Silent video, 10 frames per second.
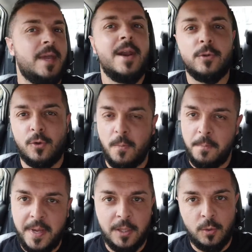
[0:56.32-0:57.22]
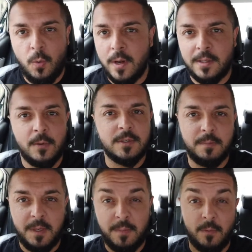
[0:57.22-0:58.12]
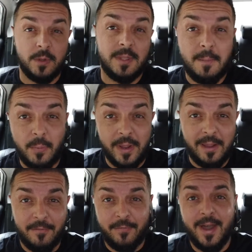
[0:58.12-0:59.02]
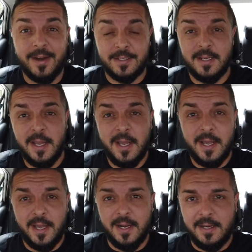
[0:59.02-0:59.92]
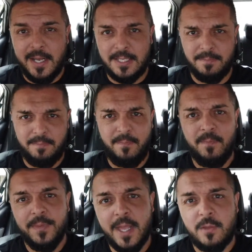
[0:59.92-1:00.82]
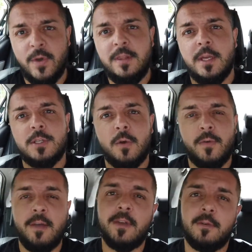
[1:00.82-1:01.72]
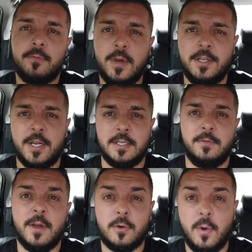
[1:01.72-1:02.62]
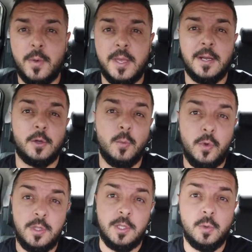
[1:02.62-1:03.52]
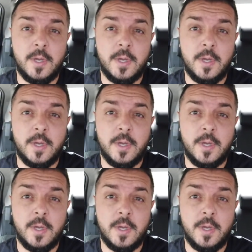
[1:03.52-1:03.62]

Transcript: you cannot compete to 1000 people what they bring in flyers and that's the advantage of having a franchise. We are growing in a community